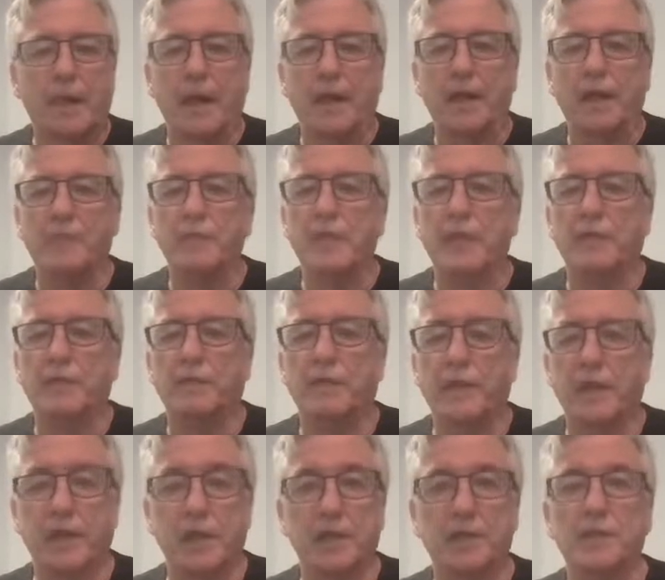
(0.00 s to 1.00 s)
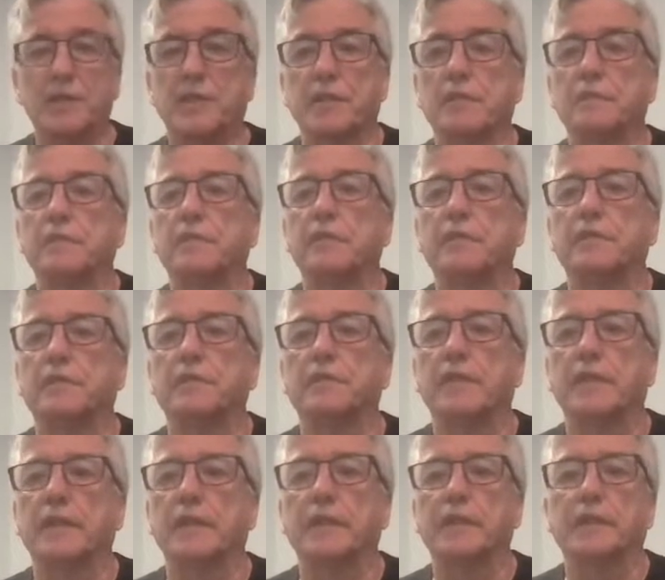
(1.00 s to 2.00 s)
number of things that we've
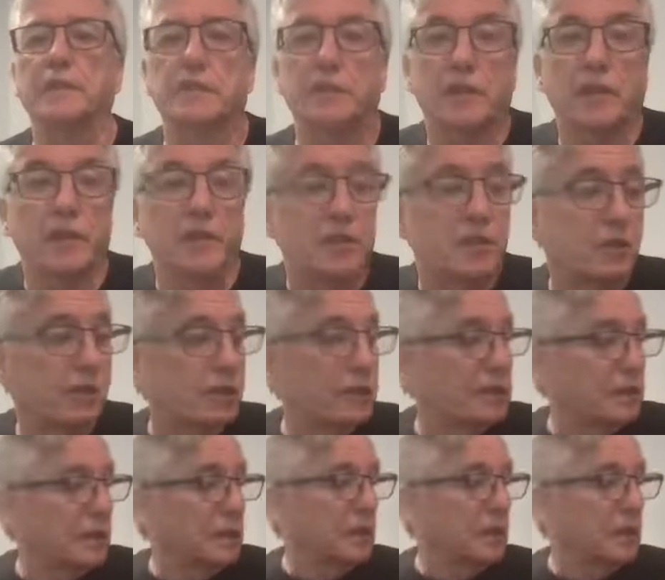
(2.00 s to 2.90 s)
touched on.